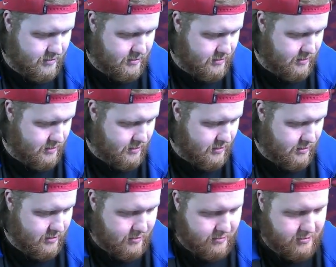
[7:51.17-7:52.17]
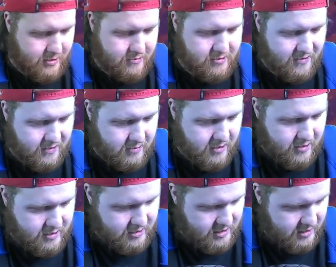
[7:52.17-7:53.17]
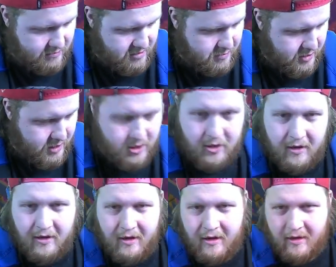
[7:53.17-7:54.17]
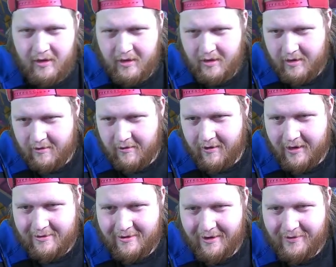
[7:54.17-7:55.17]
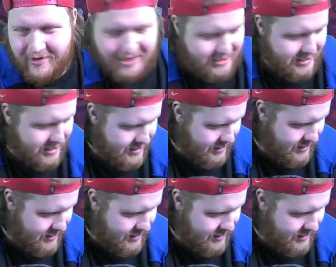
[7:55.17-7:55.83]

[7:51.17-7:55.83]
Uh, hold on. I'm trying to find my Sims page. Craig and Travis are dead.